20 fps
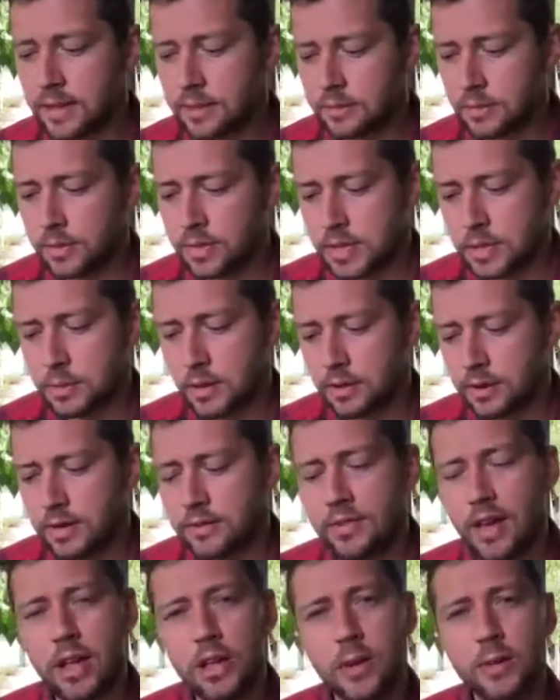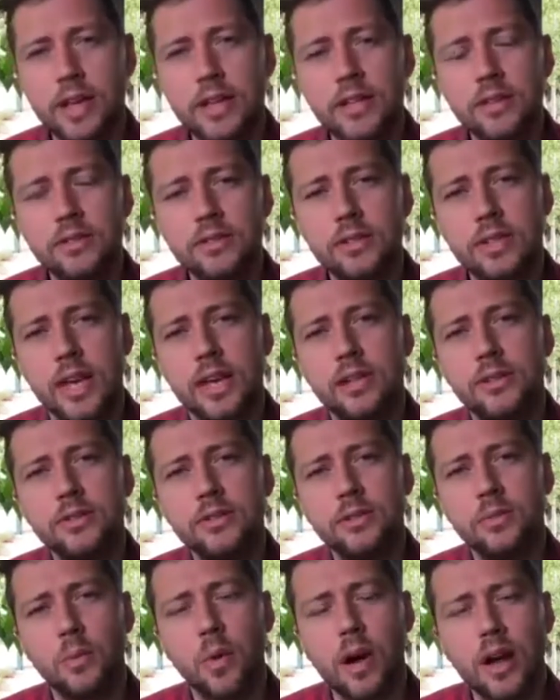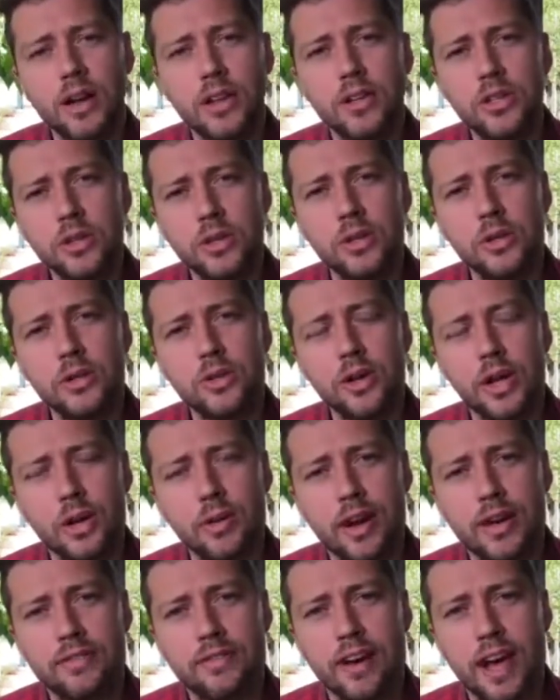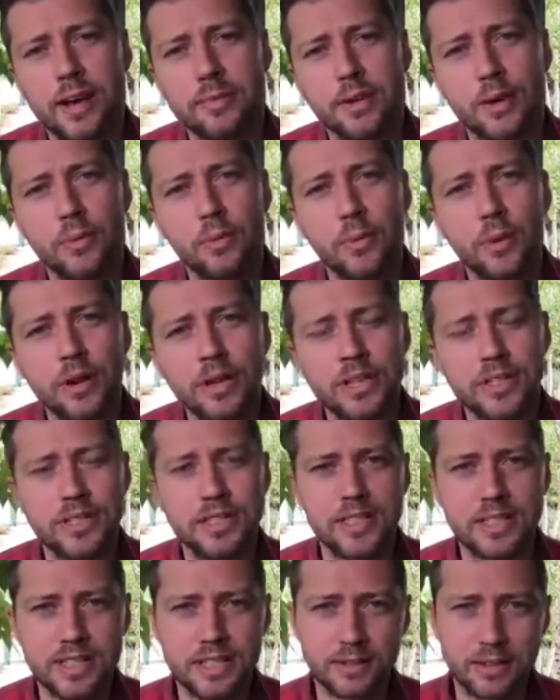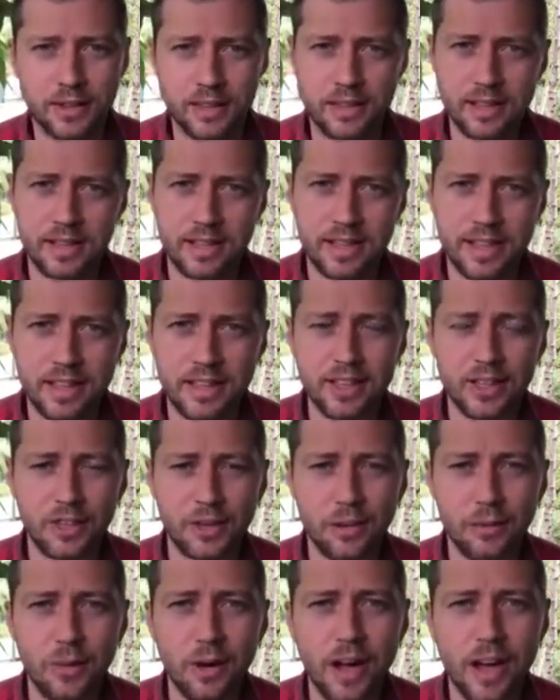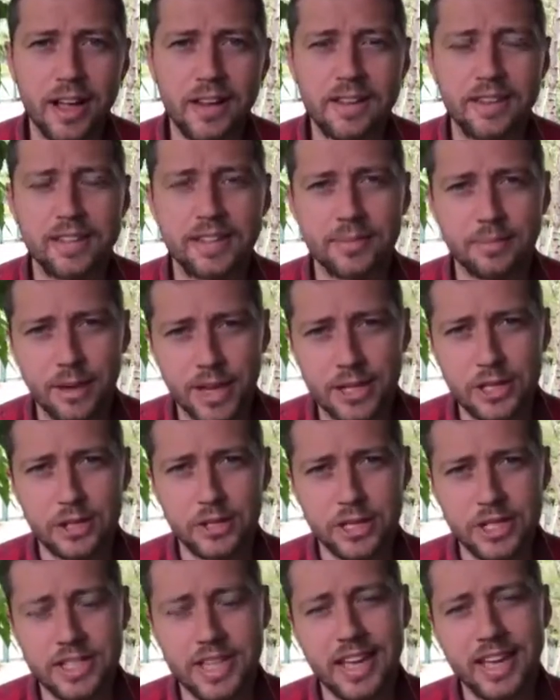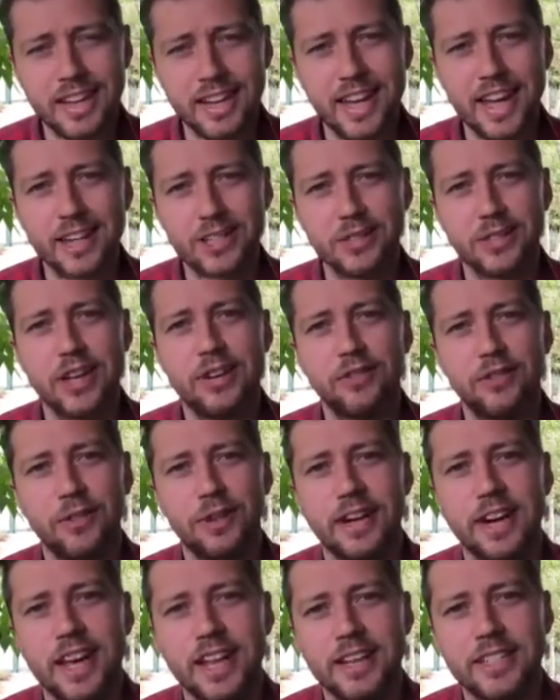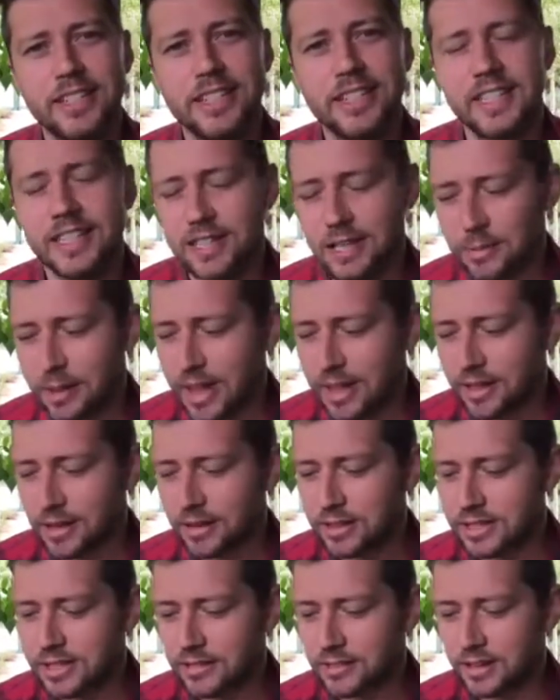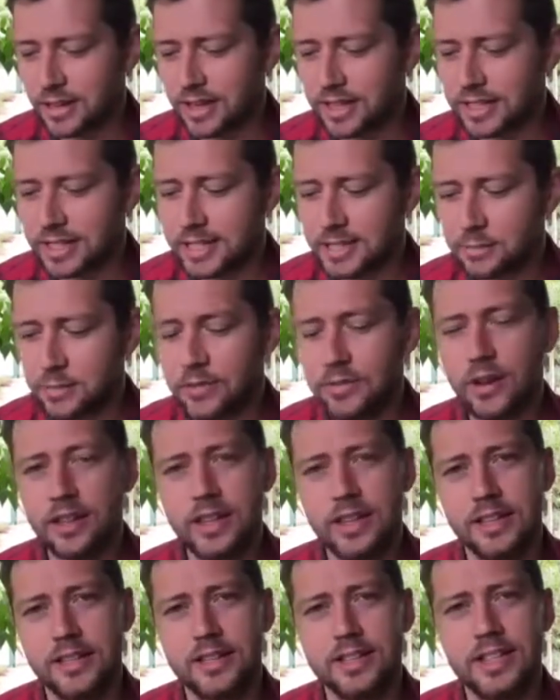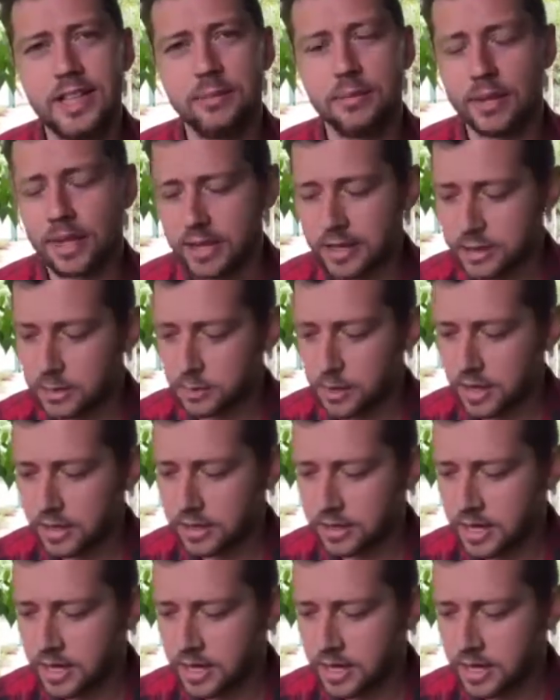This one around value angles, why are you a great farmer, what is it that you're going to write that makes you stand out to everyone else? Think about those different ideas, and we've got that in the template as well.